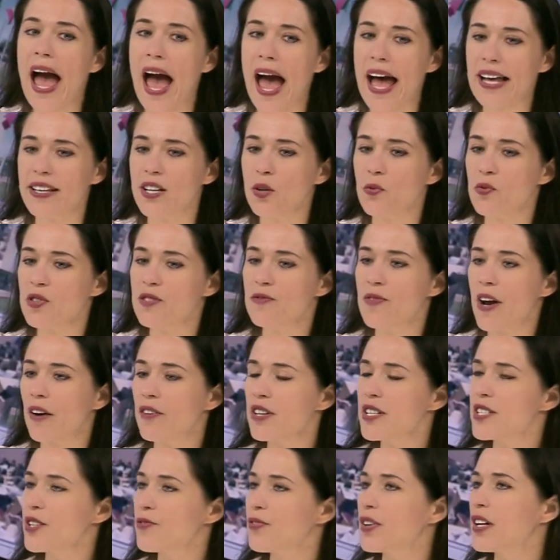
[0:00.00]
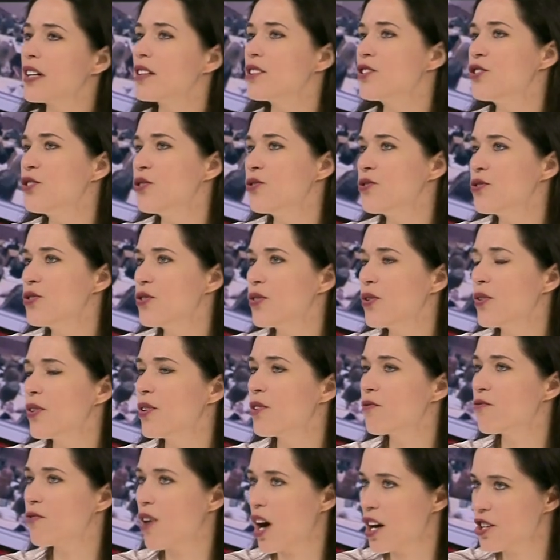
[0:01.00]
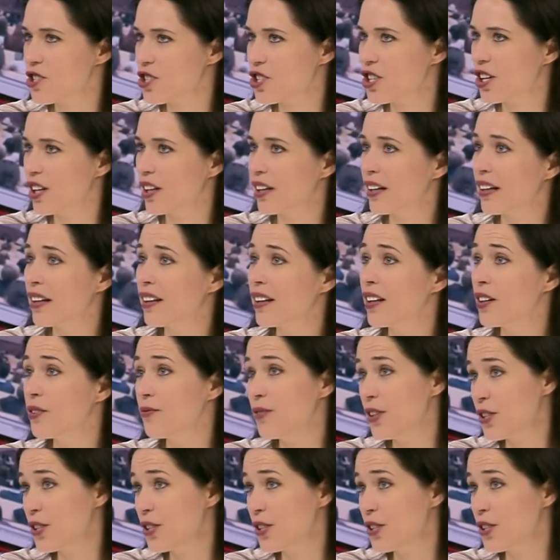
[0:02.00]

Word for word: And it was very difficult due to the Russian